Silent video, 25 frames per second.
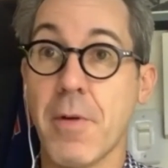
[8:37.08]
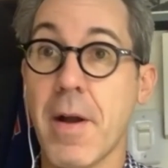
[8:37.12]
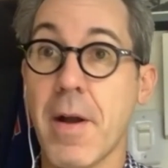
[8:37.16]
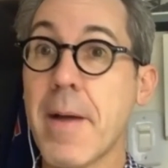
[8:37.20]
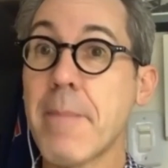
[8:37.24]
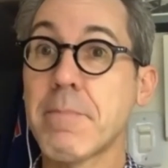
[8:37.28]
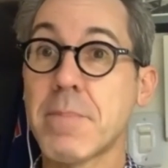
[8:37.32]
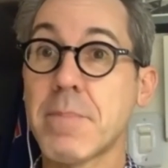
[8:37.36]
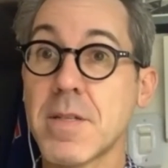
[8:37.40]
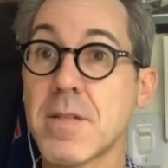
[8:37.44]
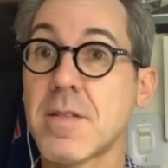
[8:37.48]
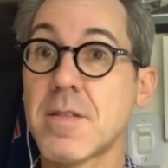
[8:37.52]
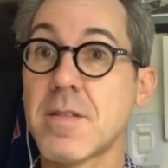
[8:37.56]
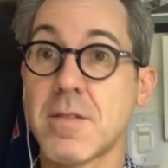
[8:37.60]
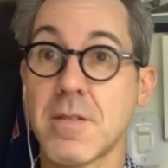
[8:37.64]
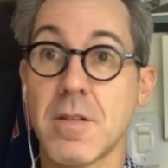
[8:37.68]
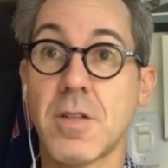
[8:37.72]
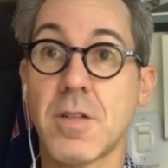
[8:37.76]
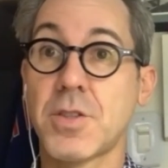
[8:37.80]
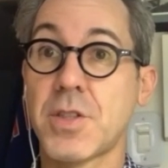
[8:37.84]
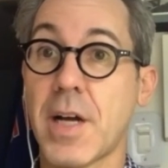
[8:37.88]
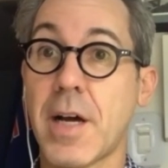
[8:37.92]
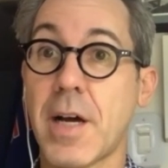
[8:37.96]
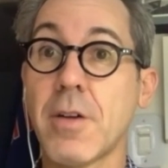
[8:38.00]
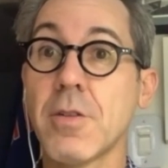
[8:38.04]
there's
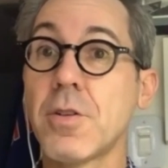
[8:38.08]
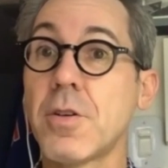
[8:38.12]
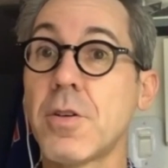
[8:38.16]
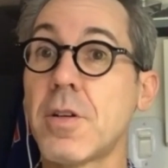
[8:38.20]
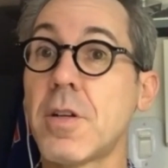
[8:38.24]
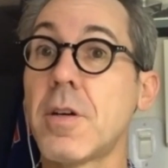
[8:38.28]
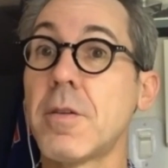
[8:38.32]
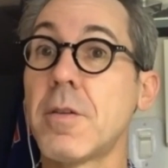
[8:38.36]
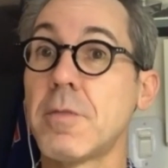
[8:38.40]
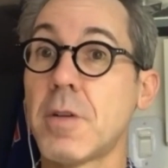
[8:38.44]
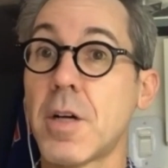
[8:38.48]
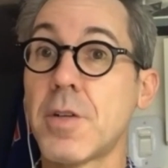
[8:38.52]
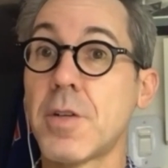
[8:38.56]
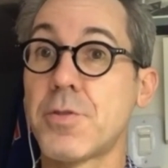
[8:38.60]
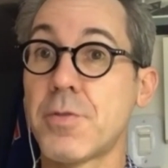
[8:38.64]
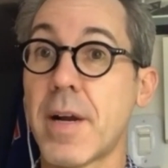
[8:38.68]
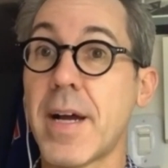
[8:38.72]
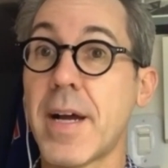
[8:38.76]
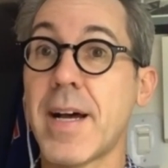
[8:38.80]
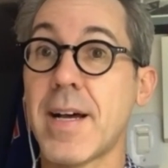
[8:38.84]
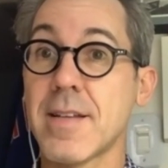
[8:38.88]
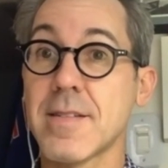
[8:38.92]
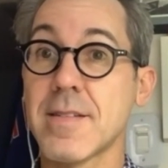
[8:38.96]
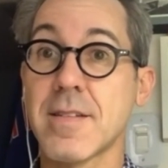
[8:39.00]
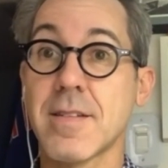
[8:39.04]
grandpa's childhood
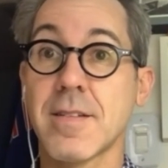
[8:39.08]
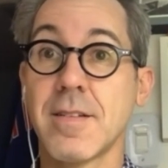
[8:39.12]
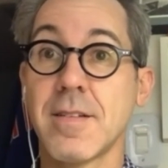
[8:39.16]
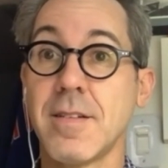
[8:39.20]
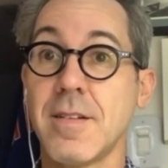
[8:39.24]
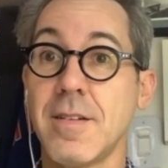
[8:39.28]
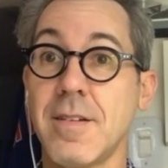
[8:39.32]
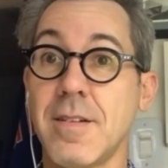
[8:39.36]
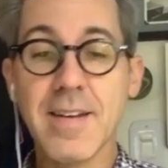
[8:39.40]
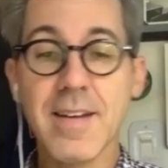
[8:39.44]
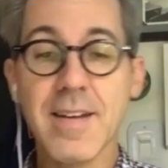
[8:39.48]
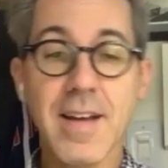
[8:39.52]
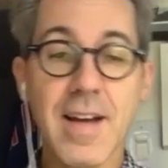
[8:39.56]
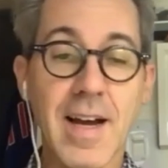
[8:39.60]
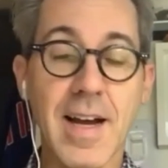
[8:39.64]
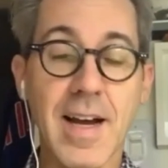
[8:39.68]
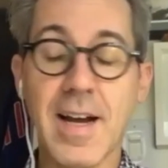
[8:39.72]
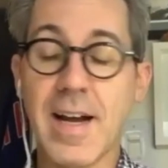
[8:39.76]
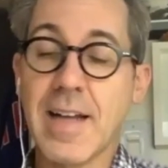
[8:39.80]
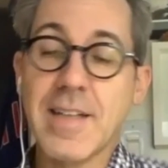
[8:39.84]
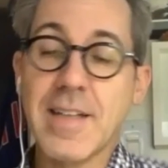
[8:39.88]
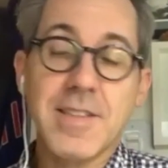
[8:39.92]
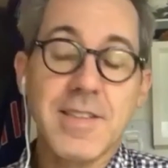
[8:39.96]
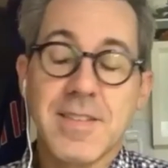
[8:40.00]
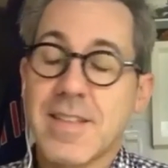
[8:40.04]
address.
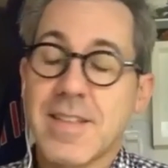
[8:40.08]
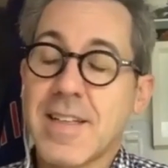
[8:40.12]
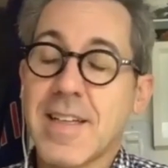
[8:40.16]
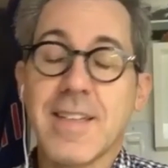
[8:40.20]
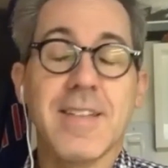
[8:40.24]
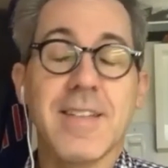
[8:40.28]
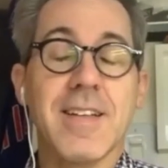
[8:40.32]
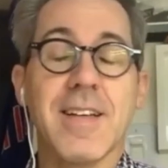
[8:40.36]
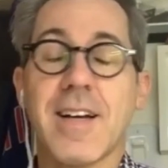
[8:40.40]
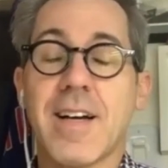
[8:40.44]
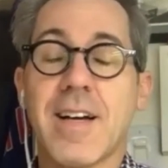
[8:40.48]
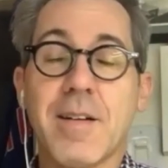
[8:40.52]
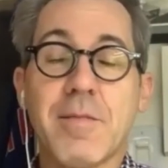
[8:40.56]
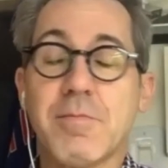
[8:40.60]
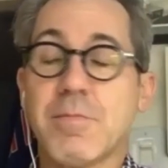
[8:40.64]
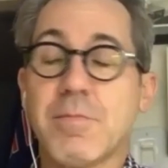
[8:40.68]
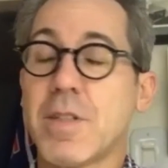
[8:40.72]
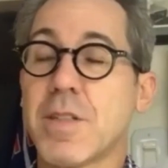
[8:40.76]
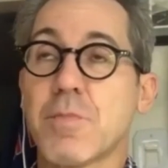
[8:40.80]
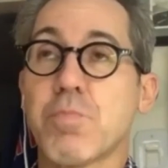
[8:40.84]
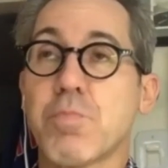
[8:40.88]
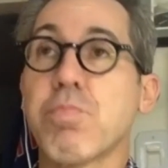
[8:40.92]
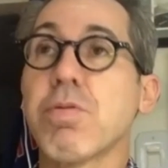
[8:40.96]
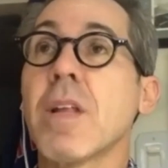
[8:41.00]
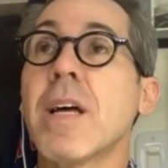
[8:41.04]
And I just think
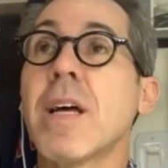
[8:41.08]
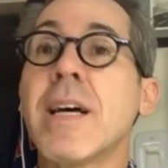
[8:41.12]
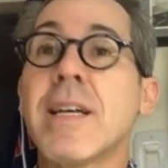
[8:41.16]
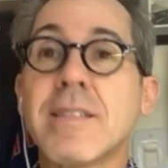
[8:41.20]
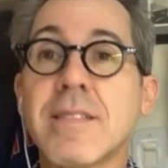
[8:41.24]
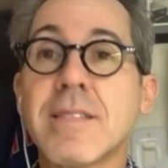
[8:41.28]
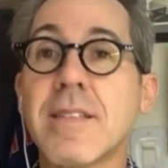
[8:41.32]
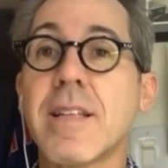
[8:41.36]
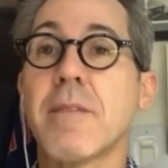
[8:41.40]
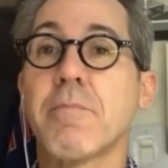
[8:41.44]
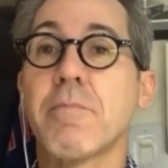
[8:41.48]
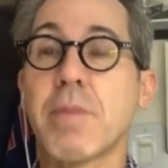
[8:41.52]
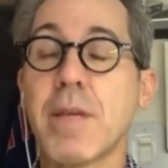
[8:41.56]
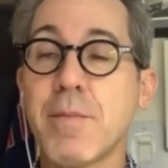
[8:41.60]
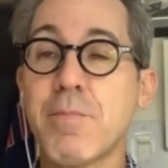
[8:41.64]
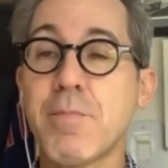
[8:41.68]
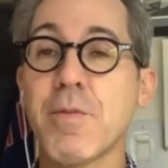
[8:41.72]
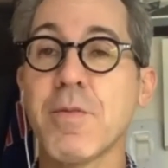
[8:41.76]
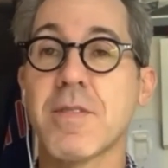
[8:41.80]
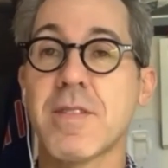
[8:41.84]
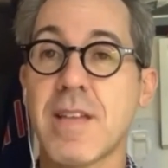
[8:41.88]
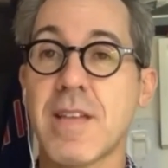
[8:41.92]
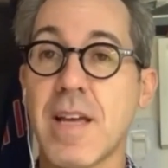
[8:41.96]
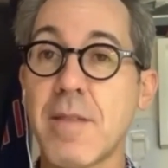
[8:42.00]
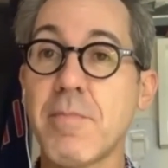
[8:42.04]
I'm just blessed
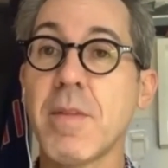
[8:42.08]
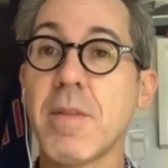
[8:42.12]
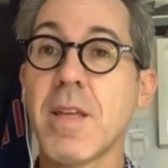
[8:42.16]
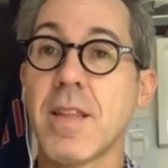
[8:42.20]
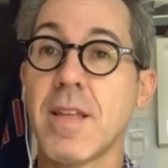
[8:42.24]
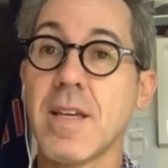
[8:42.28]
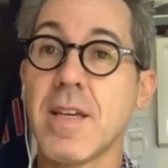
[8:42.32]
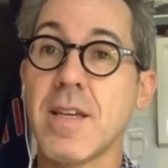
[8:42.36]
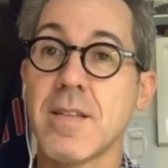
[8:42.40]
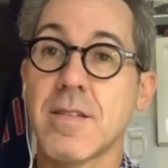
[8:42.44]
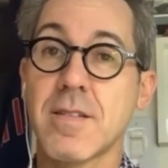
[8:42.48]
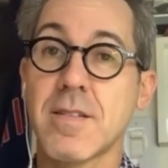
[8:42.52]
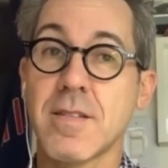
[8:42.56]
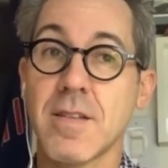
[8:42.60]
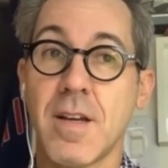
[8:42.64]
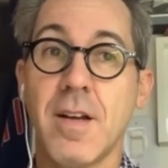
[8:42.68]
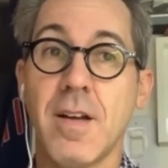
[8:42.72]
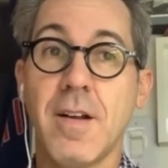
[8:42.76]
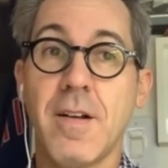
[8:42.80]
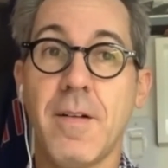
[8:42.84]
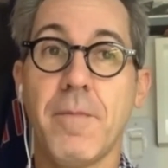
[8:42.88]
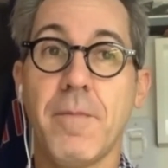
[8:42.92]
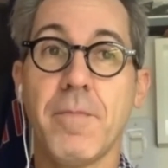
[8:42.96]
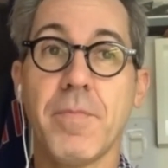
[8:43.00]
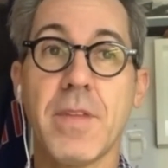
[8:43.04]
that people send me
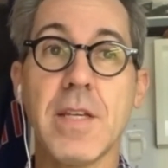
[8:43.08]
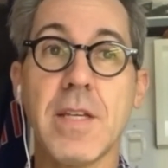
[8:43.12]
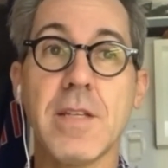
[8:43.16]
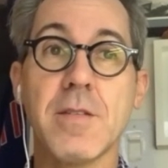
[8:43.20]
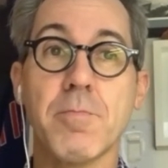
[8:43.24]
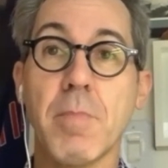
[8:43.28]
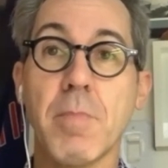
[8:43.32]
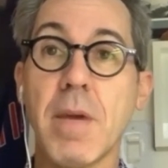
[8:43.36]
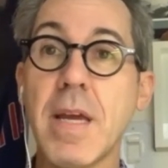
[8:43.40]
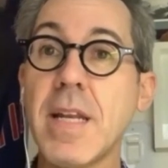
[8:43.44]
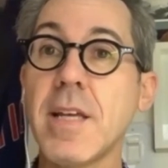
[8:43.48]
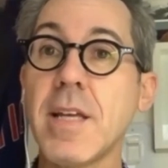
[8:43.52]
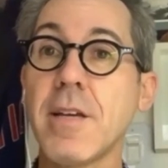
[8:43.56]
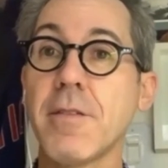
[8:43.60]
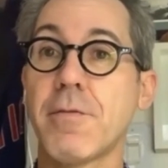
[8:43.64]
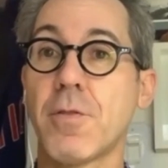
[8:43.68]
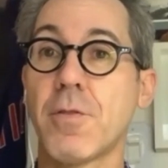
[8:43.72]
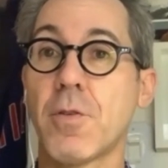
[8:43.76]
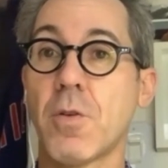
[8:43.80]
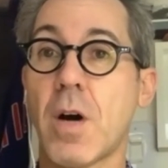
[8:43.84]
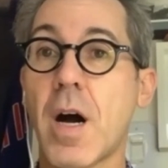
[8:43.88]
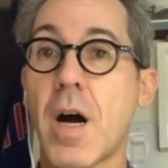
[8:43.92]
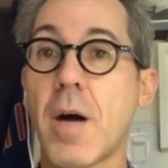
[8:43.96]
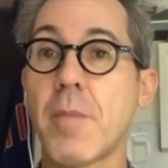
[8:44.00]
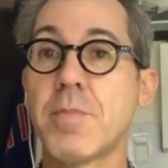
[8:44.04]
these
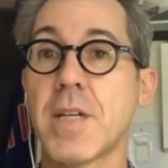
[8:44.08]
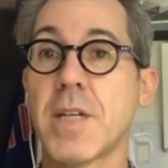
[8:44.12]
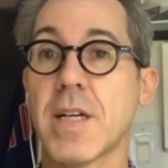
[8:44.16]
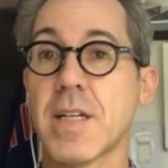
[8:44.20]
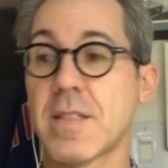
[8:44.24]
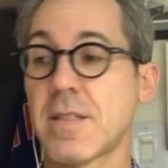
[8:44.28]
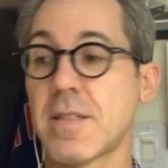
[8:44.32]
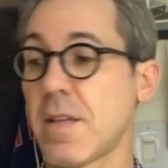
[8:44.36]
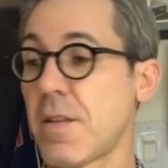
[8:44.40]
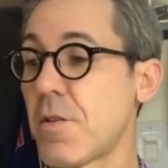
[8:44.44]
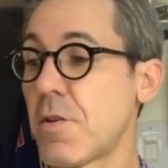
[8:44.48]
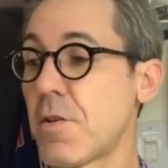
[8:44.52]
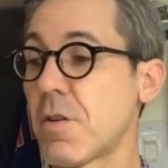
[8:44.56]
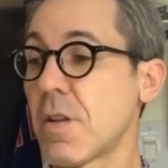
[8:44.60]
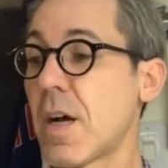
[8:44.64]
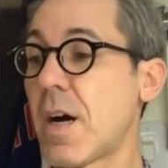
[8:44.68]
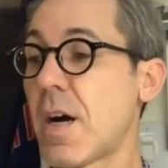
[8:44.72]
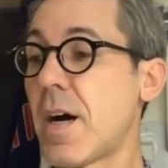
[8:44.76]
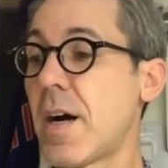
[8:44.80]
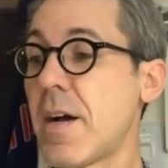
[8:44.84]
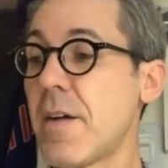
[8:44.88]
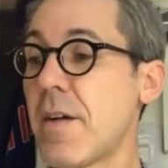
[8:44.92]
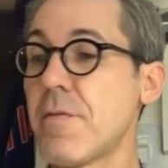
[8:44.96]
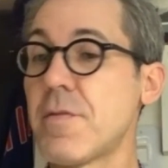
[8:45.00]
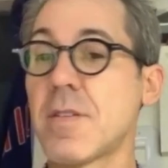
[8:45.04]
meaningful objects in
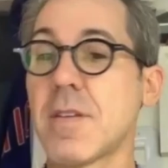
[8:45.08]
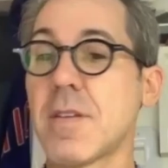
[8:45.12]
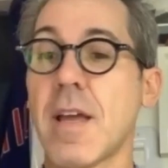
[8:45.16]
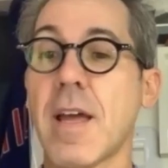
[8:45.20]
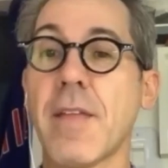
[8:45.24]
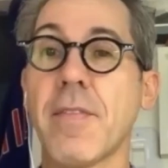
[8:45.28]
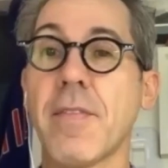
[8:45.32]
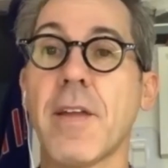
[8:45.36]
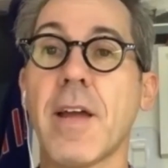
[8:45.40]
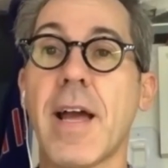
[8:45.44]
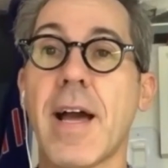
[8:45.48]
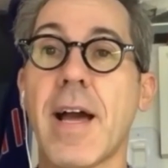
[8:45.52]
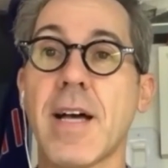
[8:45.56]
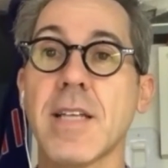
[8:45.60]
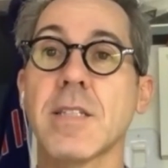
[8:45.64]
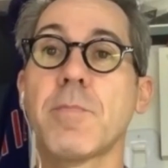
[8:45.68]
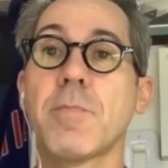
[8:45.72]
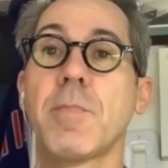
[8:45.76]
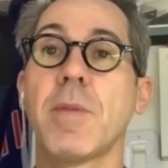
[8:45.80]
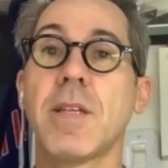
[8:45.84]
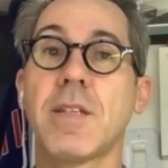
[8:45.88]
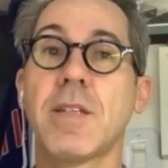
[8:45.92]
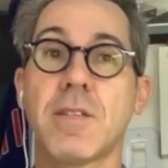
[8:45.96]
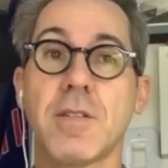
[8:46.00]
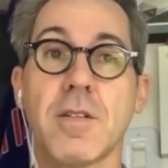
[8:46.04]
their lives, and they
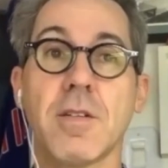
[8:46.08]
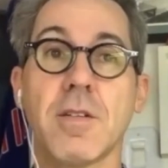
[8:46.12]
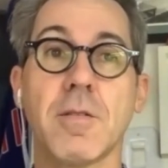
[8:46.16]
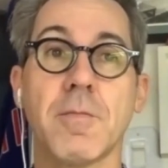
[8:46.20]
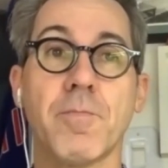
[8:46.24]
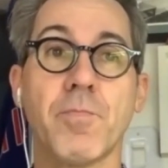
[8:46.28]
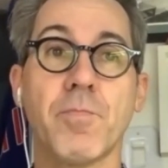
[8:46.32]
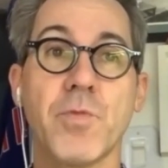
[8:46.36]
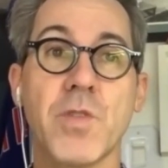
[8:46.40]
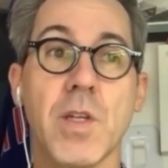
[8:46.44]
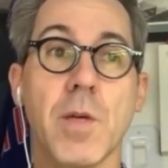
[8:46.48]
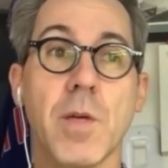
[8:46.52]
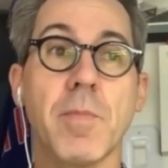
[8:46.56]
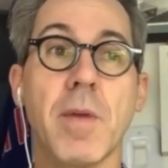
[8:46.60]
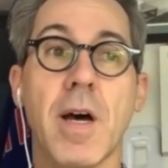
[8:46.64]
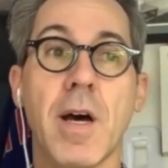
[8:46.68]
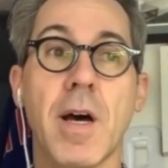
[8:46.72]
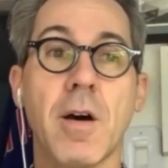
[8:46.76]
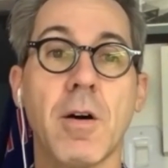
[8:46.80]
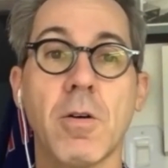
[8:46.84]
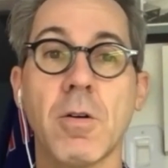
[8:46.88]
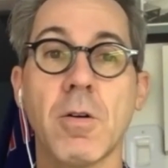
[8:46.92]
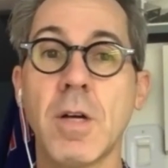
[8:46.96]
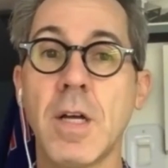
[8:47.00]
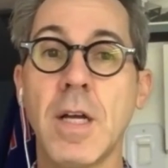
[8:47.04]
ask me to
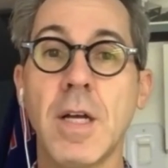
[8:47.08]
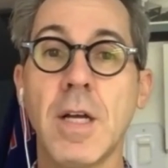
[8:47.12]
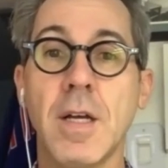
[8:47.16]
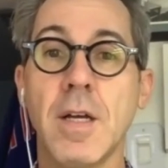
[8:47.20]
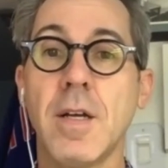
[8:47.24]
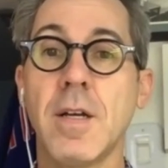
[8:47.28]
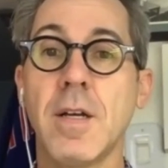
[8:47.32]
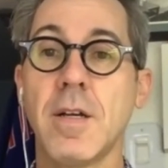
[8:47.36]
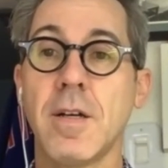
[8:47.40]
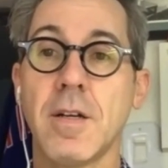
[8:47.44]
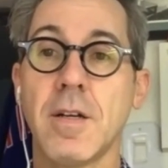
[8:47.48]
somehow